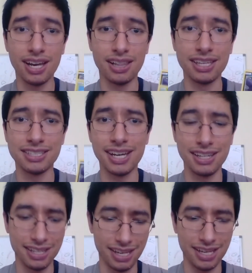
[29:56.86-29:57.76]
At least not
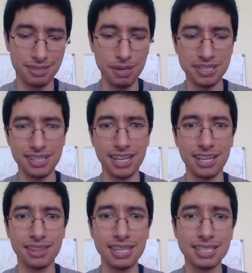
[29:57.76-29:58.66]
in, especially like
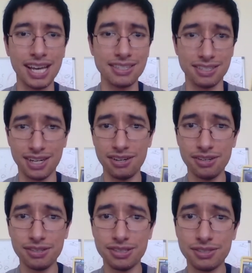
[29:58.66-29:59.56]
in these kind of
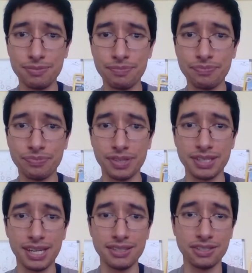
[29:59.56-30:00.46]
scenarios,
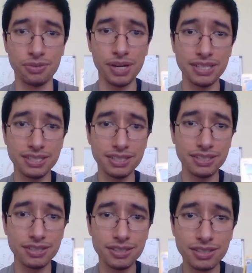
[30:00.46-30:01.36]
these kind of
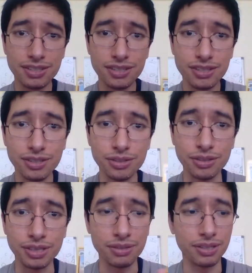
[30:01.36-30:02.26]
situations.
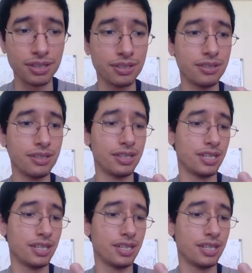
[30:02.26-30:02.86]
Ooh, there we go.